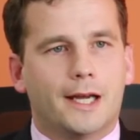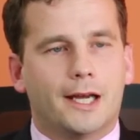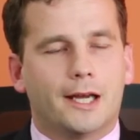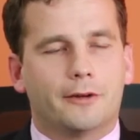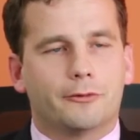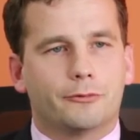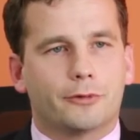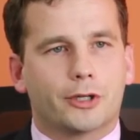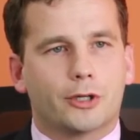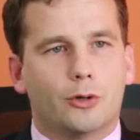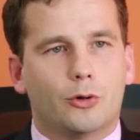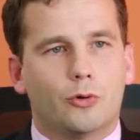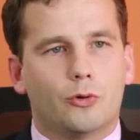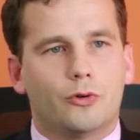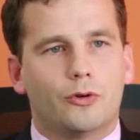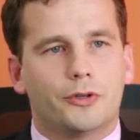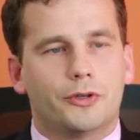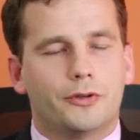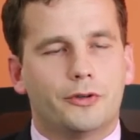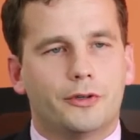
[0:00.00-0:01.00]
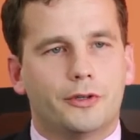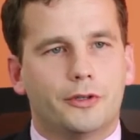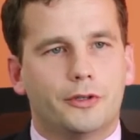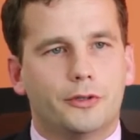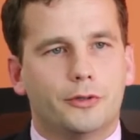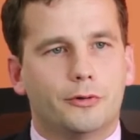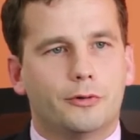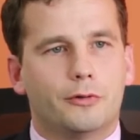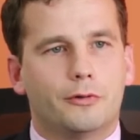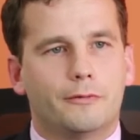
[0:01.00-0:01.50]
Record
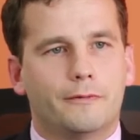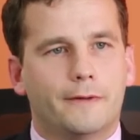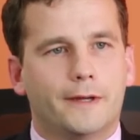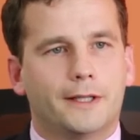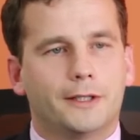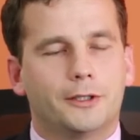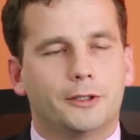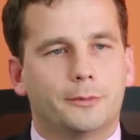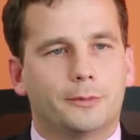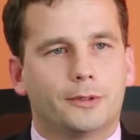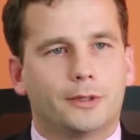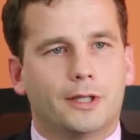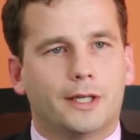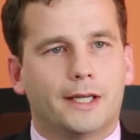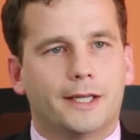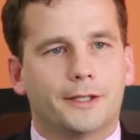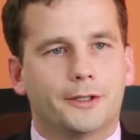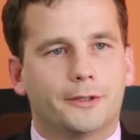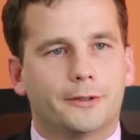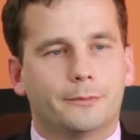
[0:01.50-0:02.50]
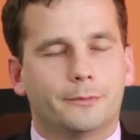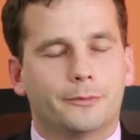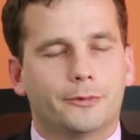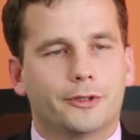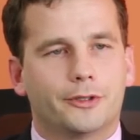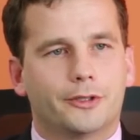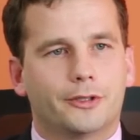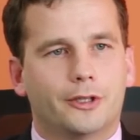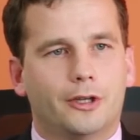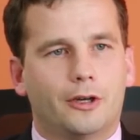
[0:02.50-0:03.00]
your valuable
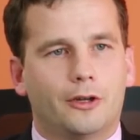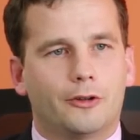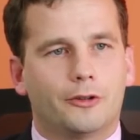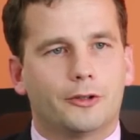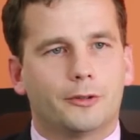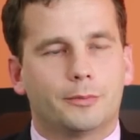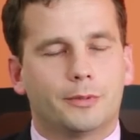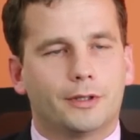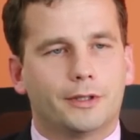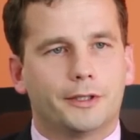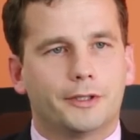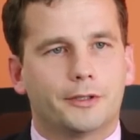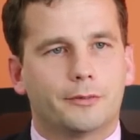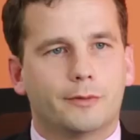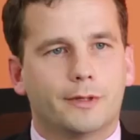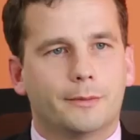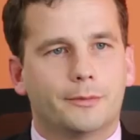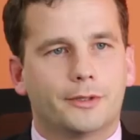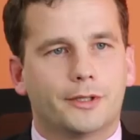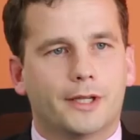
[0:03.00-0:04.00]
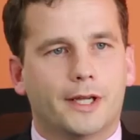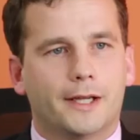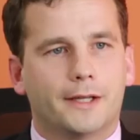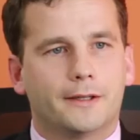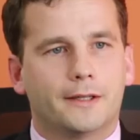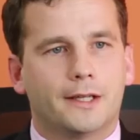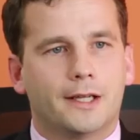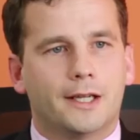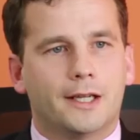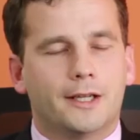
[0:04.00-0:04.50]
items on the police website
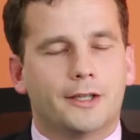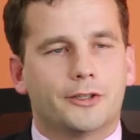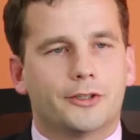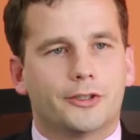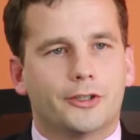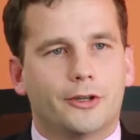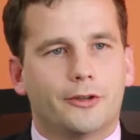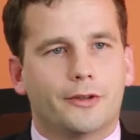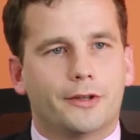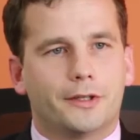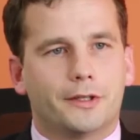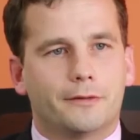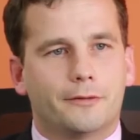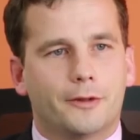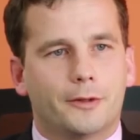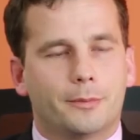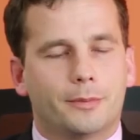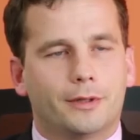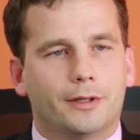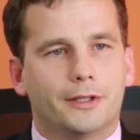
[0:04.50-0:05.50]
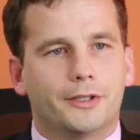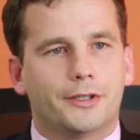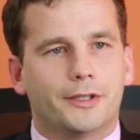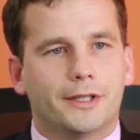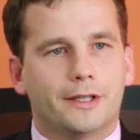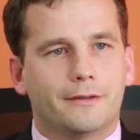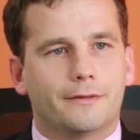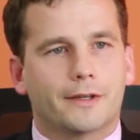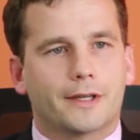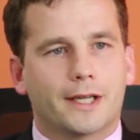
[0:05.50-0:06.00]
so that if the police
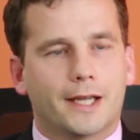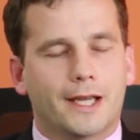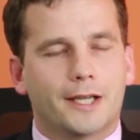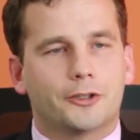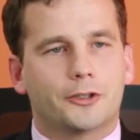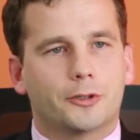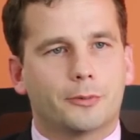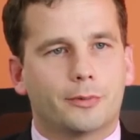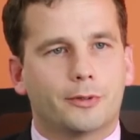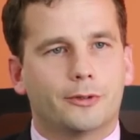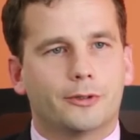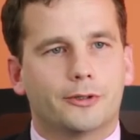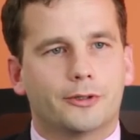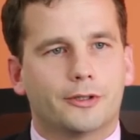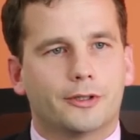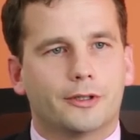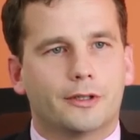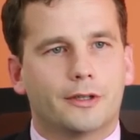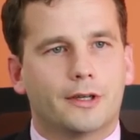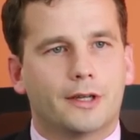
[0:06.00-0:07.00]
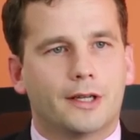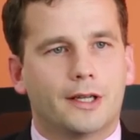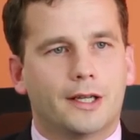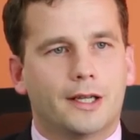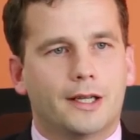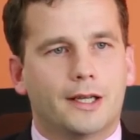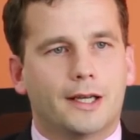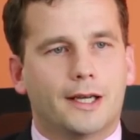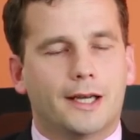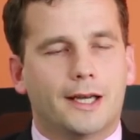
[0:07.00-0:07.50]
ever catch a person
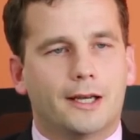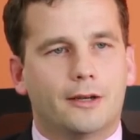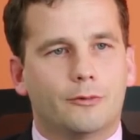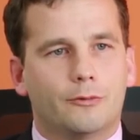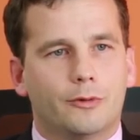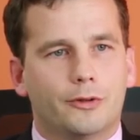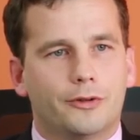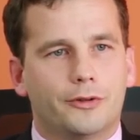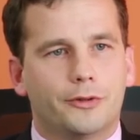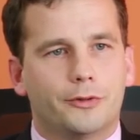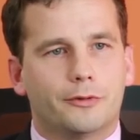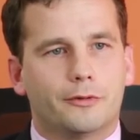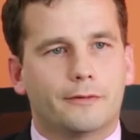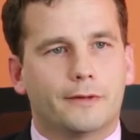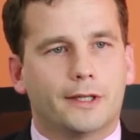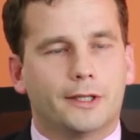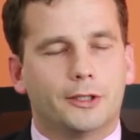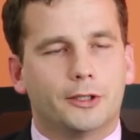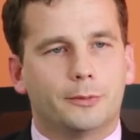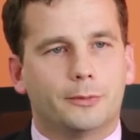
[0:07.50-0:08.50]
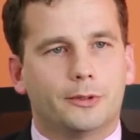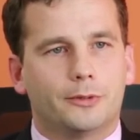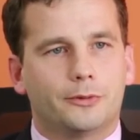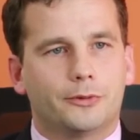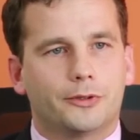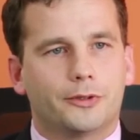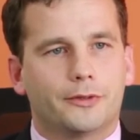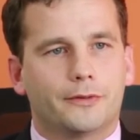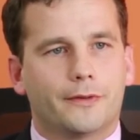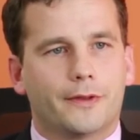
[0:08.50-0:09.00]
with your
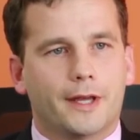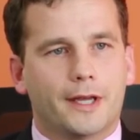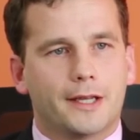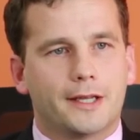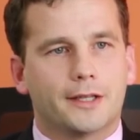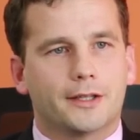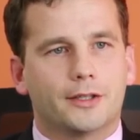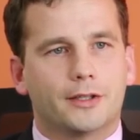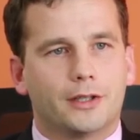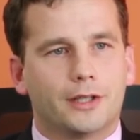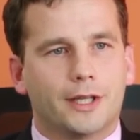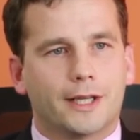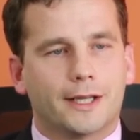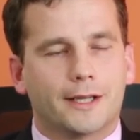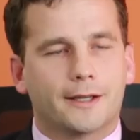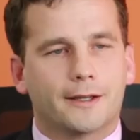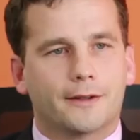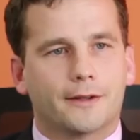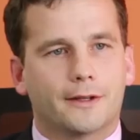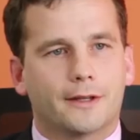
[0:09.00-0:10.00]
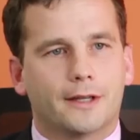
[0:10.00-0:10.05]
valuables, they can link